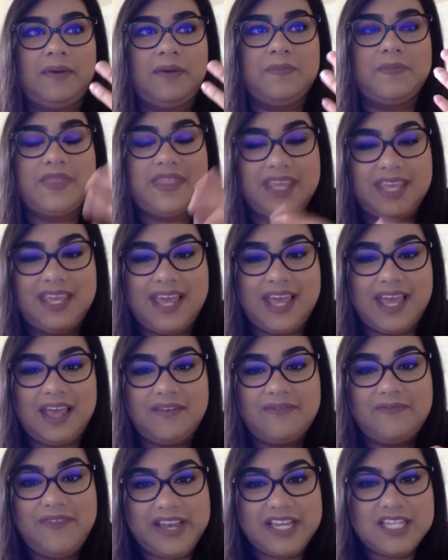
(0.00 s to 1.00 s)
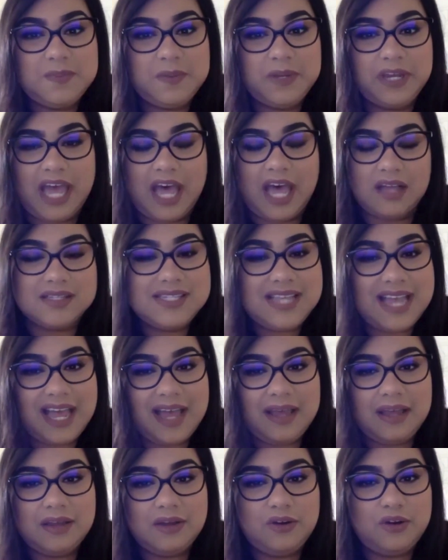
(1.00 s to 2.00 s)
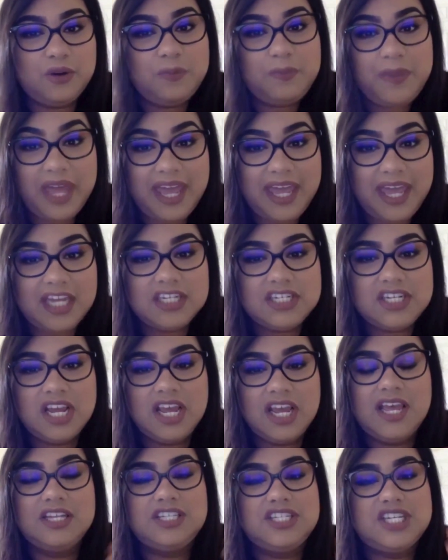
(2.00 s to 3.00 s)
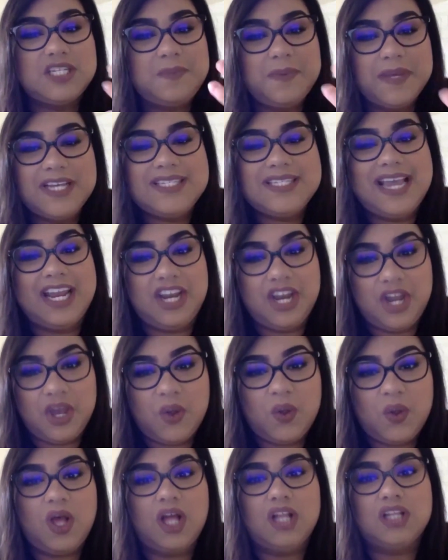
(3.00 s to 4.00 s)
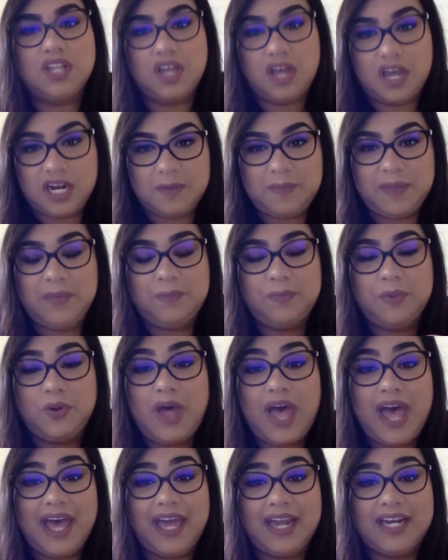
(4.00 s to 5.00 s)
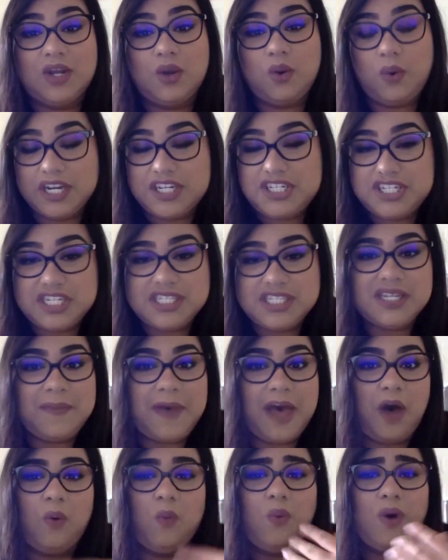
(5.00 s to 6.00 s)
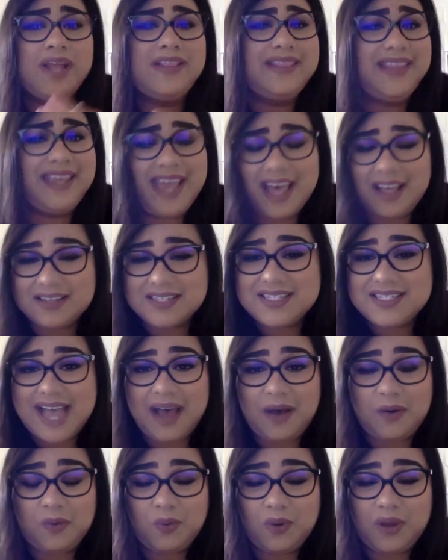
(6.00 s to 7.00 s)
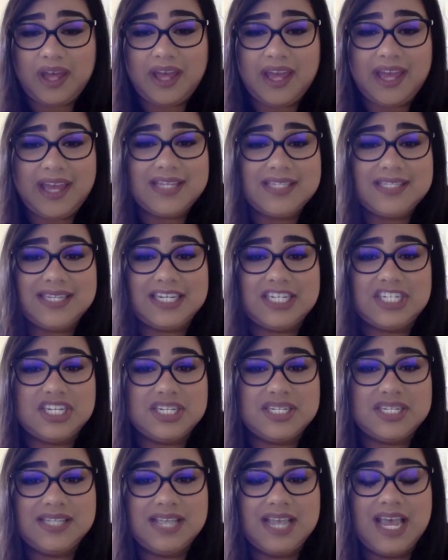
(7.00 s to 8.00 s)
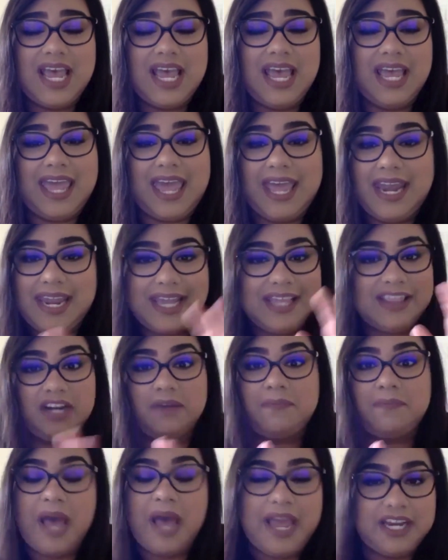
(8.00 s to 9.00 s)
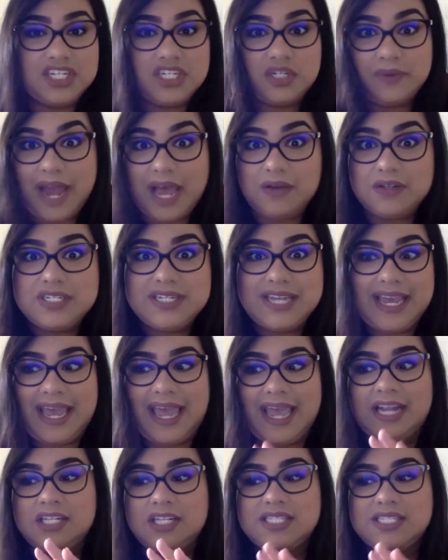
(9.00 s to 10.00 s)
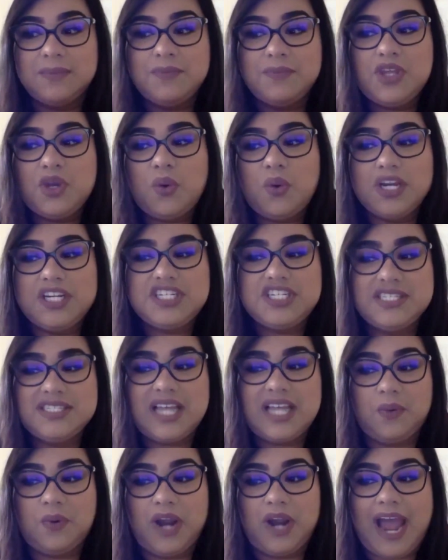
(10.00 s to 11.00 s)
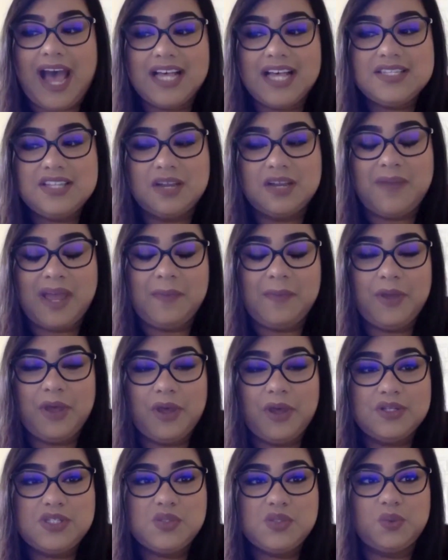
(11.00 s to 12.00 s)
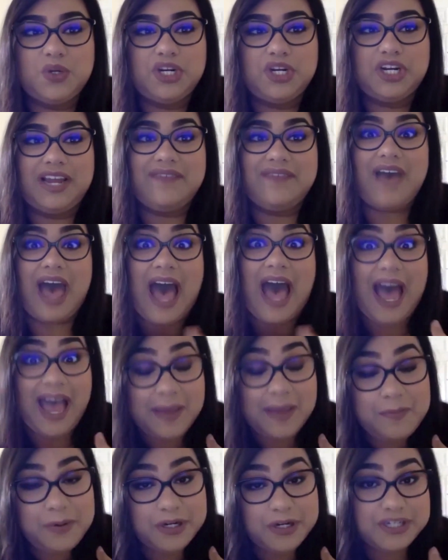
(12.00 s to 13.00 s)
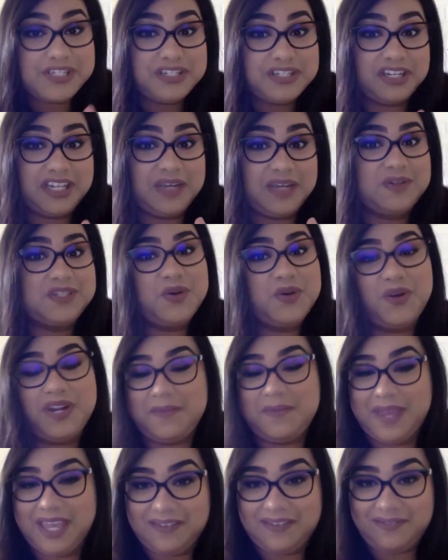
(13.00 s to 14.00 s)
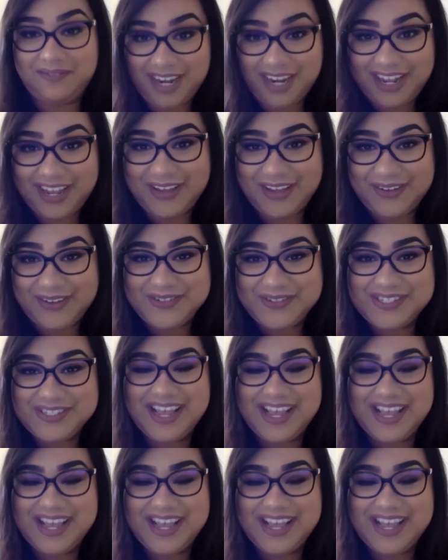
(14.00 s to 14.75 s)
the Facebook LSAT group page, just because I know a lot of people had questions about what the LSAT was and just getting their mind around it. And some of the questions that were asked on my post were if I personally was going to make videos